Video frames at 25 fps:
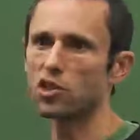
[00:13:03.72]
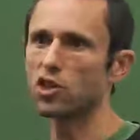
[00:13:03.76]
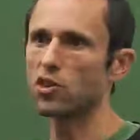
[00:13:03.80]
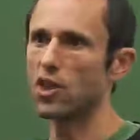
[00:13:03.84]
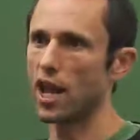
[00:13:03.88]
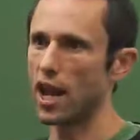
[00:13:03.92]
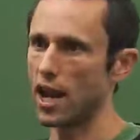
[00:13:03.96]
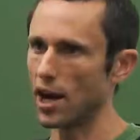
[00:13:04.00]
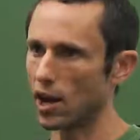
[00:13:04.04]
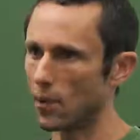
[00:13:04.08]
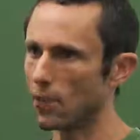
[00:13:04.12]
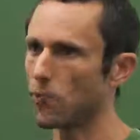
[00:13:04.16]
into
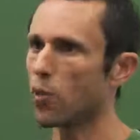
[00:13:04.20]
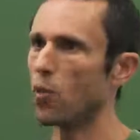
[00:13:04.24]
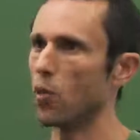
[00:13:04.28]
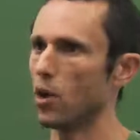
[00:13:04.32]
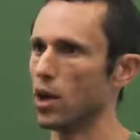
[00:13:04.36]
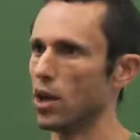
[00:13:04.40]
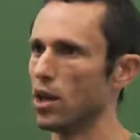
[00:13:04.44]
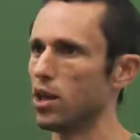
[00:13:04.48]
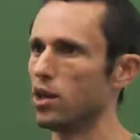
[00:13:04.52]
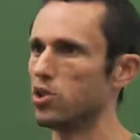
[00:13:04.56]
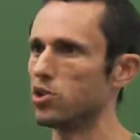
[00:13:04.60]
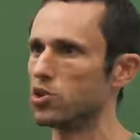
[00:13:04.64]
the
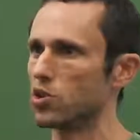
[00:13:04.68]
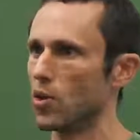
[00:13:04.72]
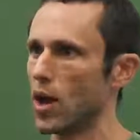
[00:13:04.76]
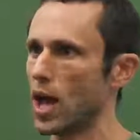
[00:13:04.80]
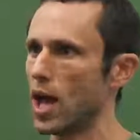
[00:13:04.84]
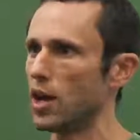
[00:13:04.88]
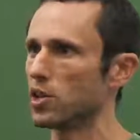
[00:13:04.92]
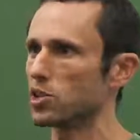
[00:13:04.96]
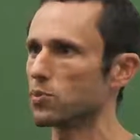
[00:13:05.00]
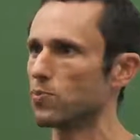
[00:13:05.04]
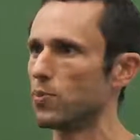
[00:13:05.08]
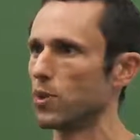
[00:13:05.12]
airport in
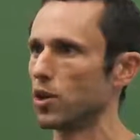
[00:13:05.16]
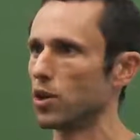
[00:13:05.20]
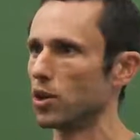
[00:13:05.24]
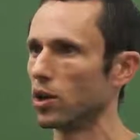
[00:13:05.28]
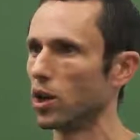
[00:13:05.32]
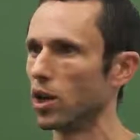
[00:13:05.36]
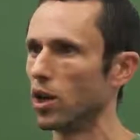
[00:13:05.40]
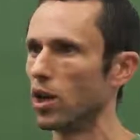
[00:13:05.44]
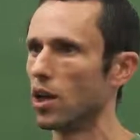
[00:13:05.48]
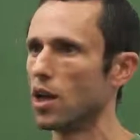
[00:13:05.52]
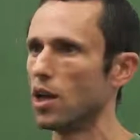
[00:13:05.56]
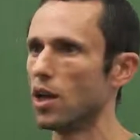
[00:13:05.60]

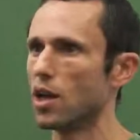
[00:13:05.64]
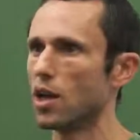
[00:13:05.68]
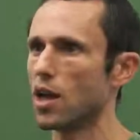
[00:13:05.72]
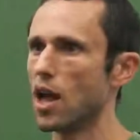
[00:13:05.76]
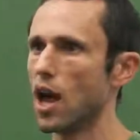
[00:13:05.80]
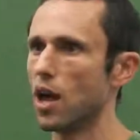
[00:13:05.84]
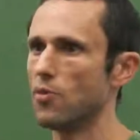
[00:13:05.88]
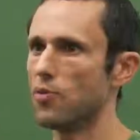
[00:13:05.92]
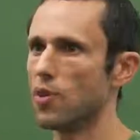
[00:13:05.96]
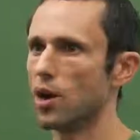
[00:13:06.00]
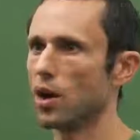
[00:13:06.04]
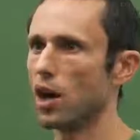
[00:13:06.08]
Johannesburg.
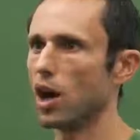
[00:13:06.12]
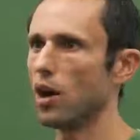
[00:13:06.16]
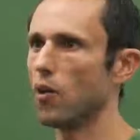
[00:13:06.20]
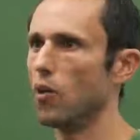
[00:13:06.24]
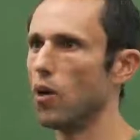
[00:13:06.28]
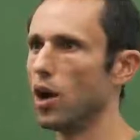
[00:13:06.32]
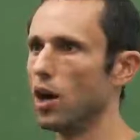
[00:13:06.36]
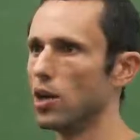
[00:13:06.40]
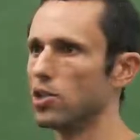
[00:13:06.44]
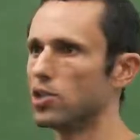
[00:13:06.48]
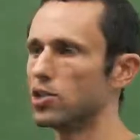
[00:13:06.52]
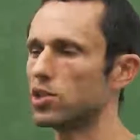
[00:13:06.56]
And there I
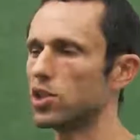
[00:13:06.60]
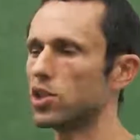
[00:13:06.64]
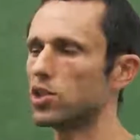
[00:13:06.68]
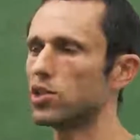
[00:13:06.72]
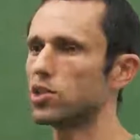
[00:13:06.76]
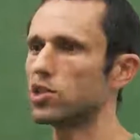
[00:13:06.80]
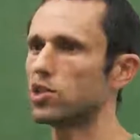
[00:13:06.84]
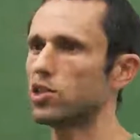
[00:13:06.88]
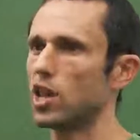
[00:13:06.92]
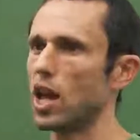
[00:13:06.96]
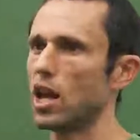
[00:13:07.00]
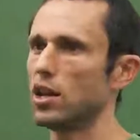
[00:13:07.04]
was
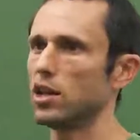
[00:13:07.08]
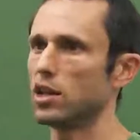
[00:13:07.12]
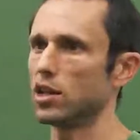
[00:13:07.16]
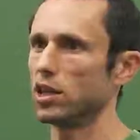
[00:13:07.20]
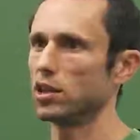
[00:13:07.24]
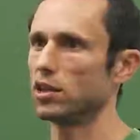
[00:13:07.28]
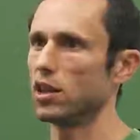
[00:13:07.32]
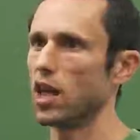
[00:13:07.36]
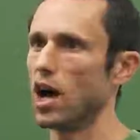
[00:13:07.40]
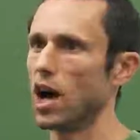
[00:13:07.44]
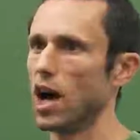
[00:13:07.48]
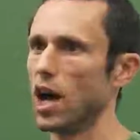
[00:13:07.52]
standing
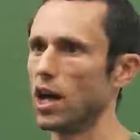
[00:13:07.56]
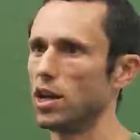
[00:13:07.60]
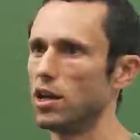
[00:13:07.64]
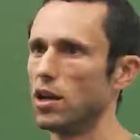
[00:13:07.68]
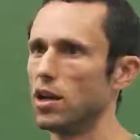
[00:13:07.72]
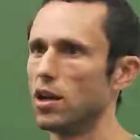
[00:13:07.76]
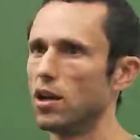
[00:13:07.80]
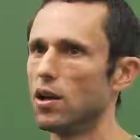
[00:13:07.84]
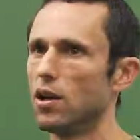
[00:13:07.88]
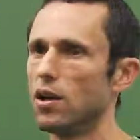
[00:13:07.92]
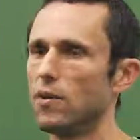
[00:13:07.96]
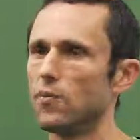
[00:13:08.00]
in
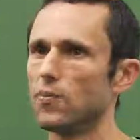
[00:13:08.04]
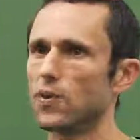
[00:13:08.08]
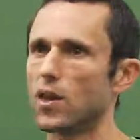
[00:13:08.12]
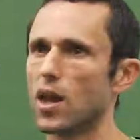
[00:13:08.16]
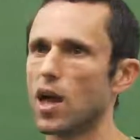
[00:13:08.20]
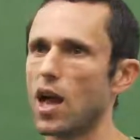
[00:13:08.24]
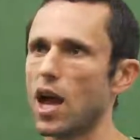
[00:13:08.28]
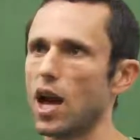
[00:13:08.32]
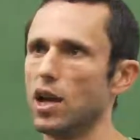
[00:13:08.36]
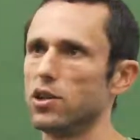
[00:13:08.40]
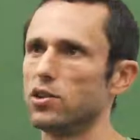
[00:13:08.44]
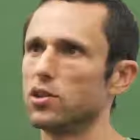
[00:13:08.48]
line
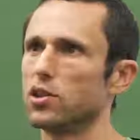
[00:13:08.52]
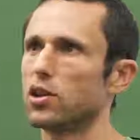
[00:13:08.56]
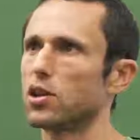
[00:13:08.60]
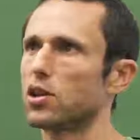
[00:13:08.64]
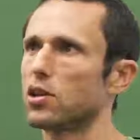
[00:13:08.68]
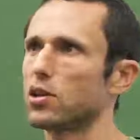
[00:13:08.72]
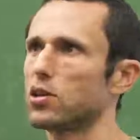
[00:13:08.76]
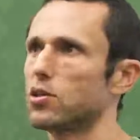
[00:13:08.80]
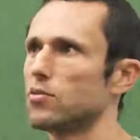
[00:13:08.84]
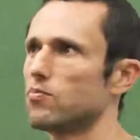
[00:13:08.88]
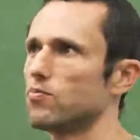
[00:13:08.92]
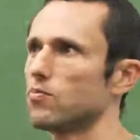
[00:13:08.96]

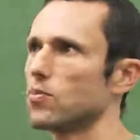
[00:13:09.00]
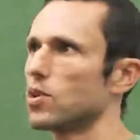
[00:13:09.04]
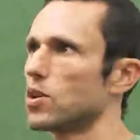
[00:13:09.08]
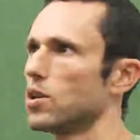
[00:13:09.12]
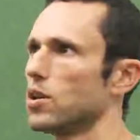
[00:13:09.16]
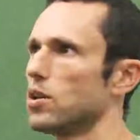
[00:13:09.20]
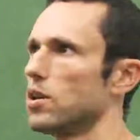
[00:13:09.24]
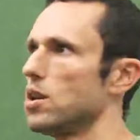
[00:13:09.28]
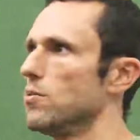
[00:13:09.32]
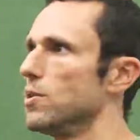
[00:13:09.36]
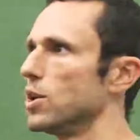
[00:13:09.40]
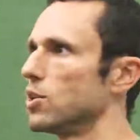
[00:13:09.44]
at
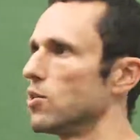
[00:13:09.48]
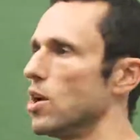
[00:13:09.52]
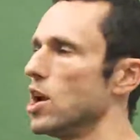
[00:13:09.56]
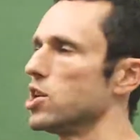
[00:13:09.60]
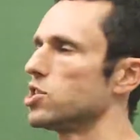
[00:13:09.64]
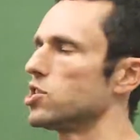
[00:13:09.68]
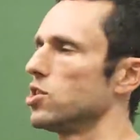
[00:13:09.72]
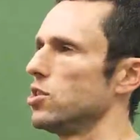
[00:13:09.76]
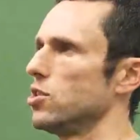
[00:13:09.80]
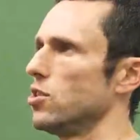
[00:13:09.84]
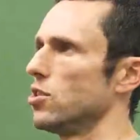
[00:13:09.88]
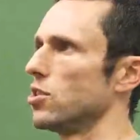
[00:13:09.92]

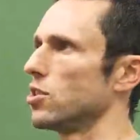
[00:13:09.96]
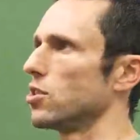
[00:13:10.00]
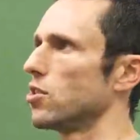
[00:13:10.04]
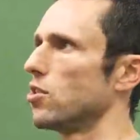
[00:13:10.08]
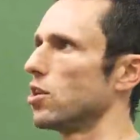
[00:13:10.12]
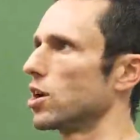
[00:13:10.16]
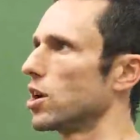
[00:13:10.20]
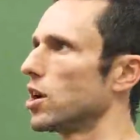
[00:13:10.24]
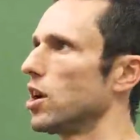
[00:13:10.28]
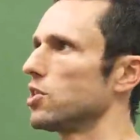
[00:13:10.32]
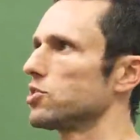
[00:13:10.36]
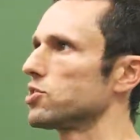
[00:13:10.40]
immigration
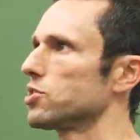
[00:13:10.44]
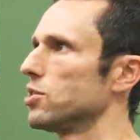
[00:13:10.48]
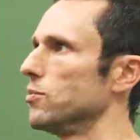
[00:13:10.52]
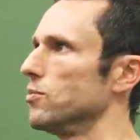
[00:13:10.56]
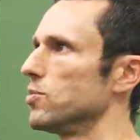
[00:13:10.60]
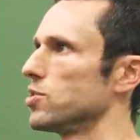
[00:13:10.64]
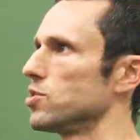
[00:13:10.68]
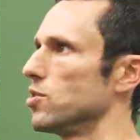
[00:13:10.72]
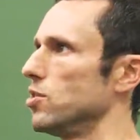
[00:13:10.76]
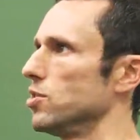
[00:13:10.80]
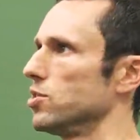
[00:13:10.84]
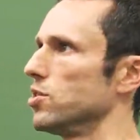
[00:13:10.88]
or
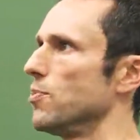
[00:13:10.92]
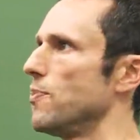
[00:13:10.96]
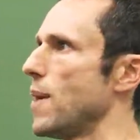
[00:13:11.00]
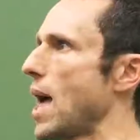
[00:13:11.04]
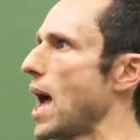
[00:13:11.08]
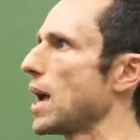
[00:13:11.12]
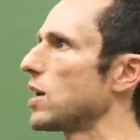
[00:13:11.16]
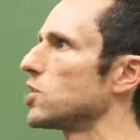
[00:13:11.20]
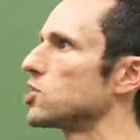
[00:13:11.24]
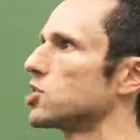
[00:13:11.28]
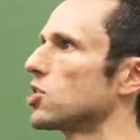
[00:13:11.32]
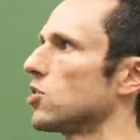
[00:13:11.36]
customs or at the
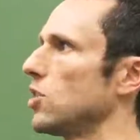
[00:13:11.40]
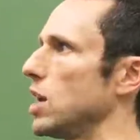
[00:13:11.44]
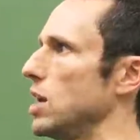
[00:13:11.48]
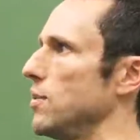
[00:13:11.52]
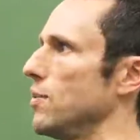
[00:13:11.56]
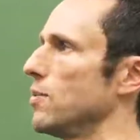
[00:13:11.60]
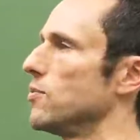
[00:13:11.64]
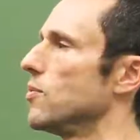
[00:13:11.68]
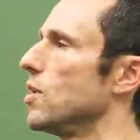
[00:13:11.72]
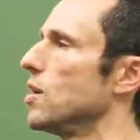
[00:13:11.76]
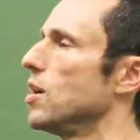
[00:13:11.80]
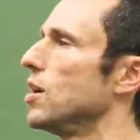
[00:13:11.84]
baggage
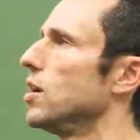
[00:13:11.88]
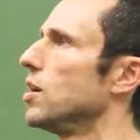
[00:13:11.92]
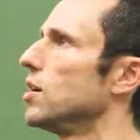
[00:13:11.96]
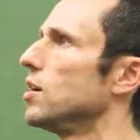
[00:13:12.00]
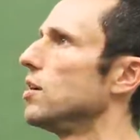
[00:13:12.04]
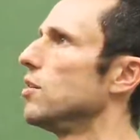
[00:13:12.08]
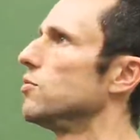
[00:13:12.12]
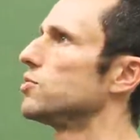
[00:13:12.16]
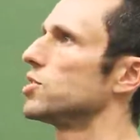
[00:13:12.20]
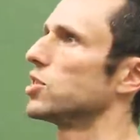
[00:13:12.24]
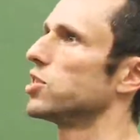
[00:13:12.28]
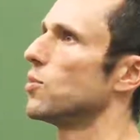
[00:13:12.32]
claim. It
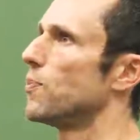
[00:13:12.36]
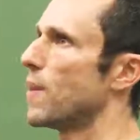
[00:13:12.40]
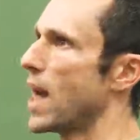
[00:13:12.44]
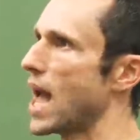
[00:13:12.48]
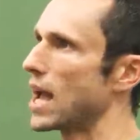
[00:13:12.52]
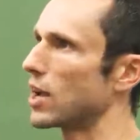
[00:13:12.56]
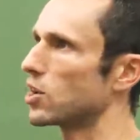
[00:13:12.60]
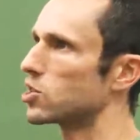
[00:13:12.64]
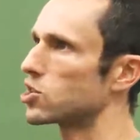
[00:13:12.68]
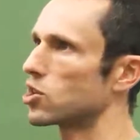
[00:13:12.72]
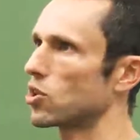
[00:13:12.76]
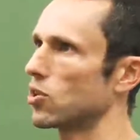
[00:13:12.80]
was at the
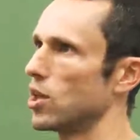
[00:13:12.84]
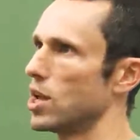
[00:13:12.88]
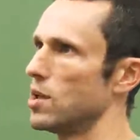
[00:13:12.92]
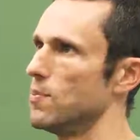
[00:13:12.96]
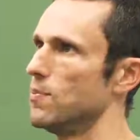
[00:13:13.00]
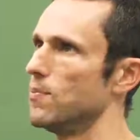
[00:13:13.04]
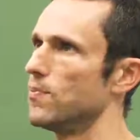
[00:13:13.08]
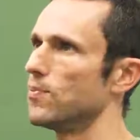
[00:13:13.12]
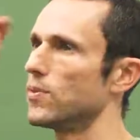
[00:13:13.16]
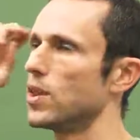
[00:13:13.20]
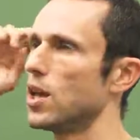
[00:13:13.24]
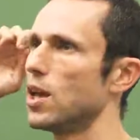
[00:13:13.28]
baggage
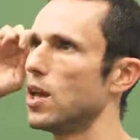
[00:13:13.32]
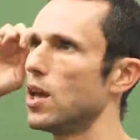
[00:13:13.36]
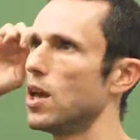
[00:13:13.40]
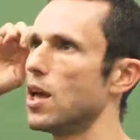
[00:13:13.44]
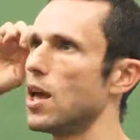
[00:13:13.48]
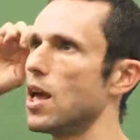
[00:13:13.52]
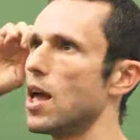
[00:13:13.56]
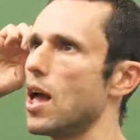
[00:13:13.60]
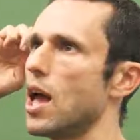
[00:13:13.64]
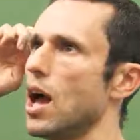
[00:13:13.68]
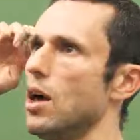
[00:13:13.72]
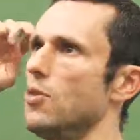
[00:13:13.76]
claim.
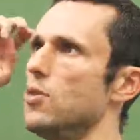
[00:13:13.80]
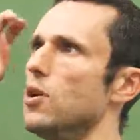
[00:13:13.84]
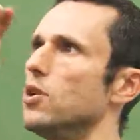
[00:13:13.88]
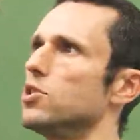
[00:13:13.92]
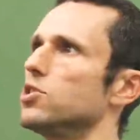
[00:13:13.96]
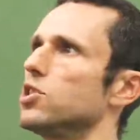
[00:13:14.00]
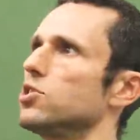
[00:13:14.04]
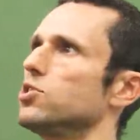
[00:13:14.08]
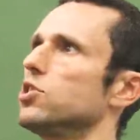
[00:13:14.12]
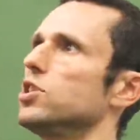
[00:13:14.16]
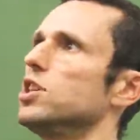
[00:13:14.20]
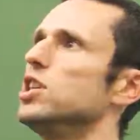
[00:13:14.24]
And
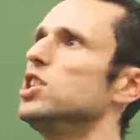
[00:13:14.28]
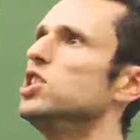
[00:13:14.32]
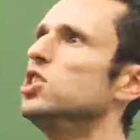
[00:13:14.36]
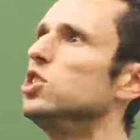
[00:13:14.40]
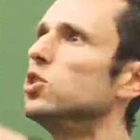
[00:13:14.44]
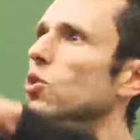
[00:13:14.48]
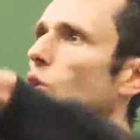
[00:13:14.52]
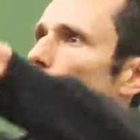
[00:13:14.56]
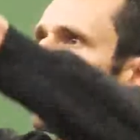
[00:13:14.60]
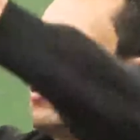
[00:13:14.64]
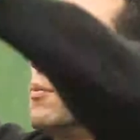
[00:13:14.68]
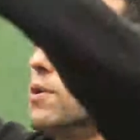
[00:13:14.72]
there's this
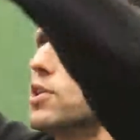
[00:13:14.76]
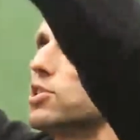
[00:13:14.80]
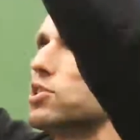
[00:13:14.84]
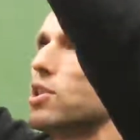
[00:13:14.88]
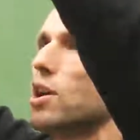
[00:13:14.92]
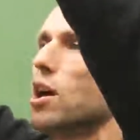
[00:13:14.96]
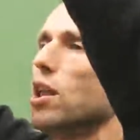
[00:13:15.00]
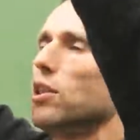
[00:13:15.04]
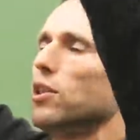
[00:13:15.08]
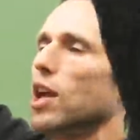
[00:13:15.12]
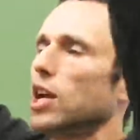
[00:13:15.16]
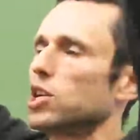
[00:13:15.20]
enormous
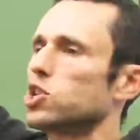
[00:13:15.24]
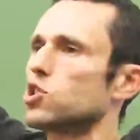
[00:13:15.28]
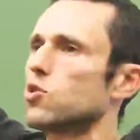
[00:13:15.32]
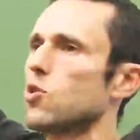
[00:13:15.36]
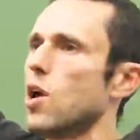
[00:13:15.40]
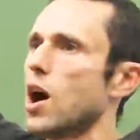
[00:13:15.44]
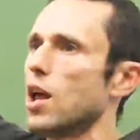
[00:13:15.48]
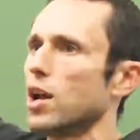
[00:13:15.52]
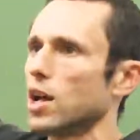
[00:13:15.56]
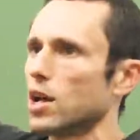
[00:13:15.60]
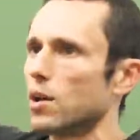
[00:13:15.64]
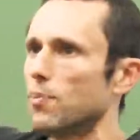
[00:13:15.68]

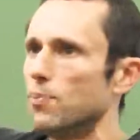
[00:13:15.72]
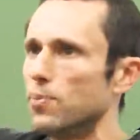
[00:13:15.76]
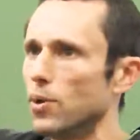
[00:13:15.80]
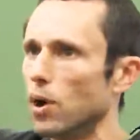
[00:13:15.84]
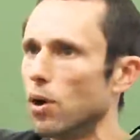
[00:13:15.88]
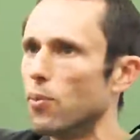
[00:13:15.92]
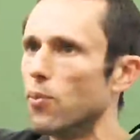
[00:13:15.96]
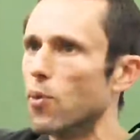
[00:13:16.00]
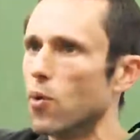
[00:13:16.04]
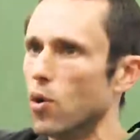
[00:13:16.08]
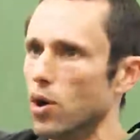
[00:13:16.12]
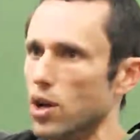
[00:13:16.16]
electronic
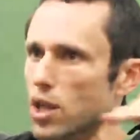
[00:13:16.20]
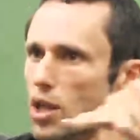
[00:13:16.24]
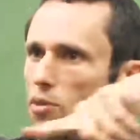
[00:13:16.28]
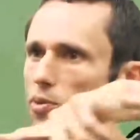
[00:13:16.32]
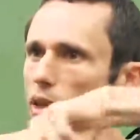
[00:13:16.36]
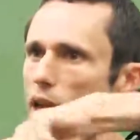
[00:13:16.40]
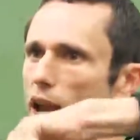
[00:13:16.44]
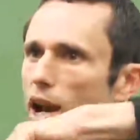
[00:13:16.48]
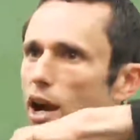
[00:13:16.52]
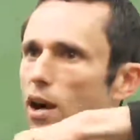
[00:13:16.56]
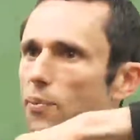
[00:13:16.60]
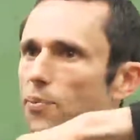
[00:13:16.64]
billboard in
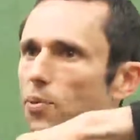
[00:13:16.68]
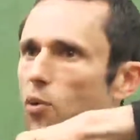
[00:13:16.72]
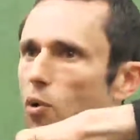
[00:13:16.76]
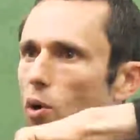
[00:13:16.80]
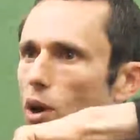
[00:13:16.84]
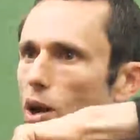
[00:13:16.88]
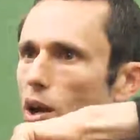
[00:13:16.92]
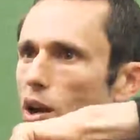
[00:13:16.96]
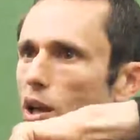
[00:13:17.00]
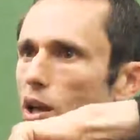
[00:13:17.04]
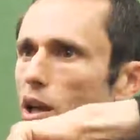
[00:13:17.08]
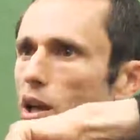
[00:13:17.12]
the
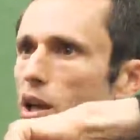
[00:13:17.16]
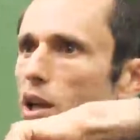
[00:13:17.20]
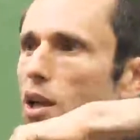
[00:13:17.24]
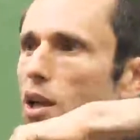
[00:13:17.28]
airport